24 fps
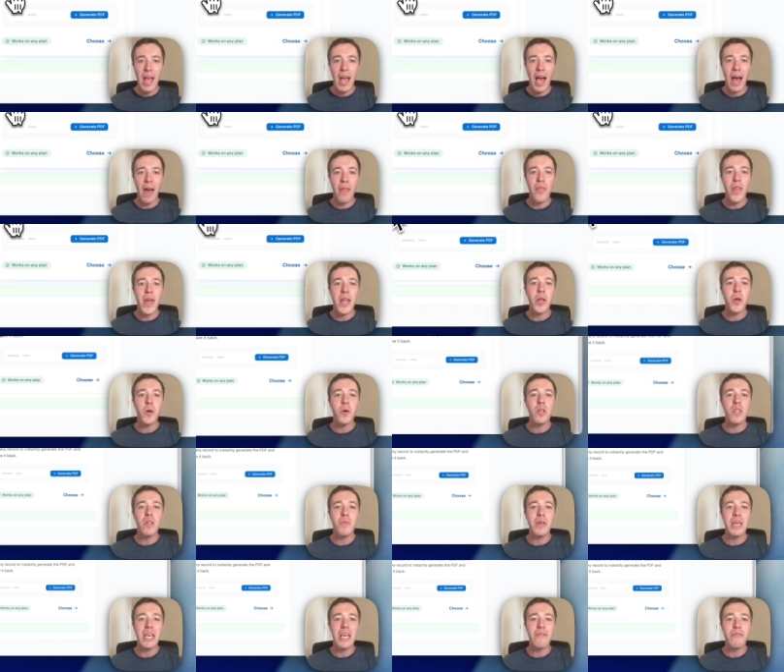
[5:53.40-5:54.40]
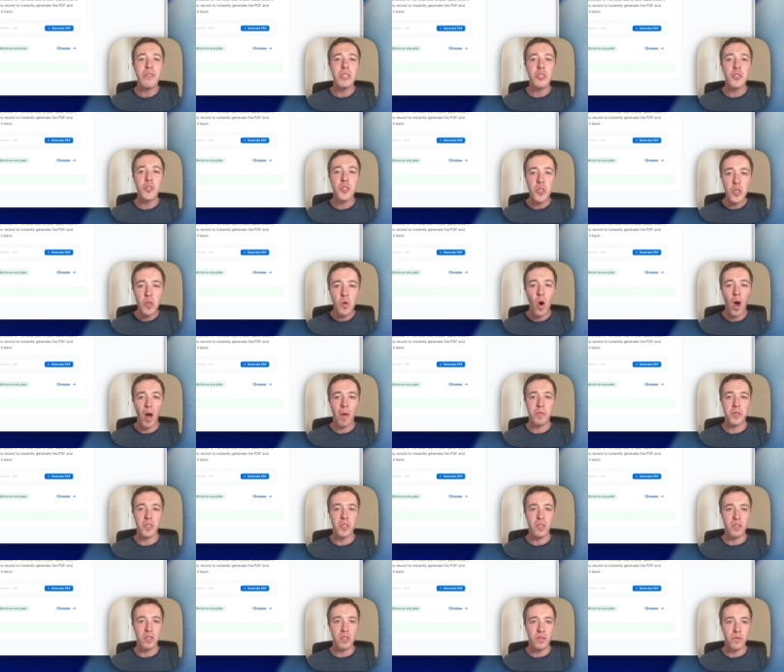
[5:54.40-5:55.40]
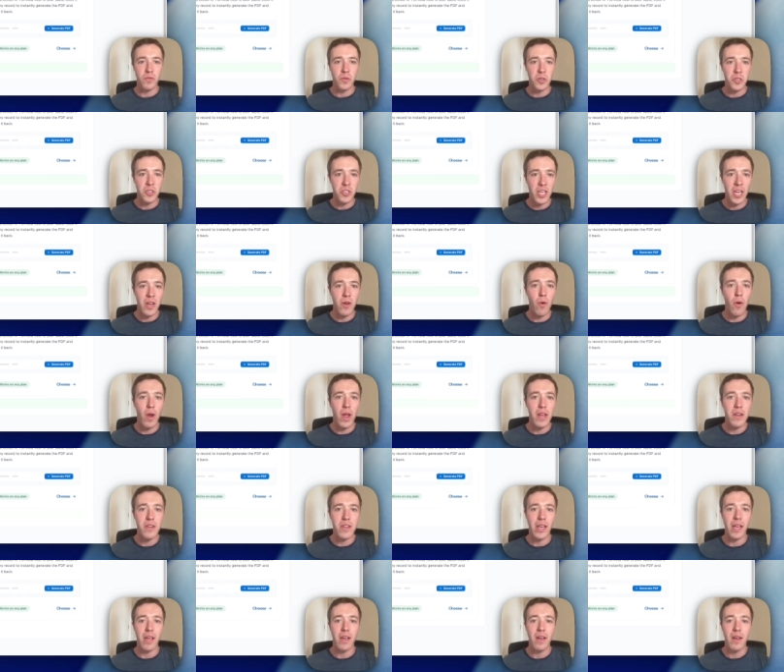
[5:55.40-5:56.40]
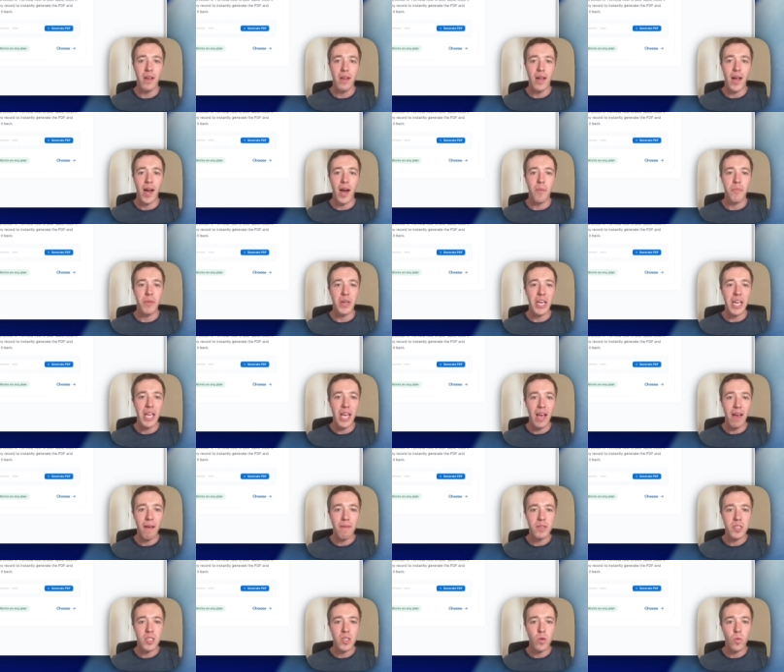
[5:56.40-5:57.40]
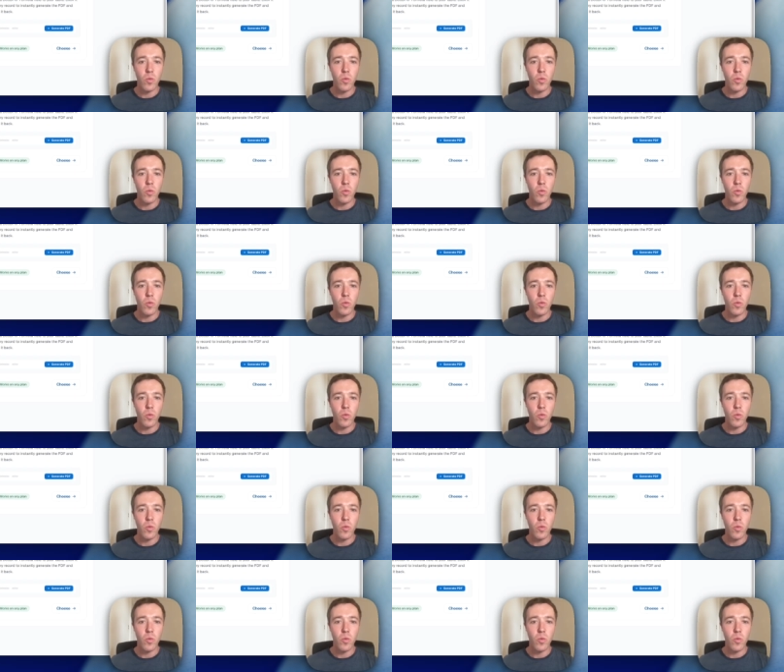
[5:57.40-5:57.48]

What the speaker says: And then I'm going to be given two options for generating our PDFs.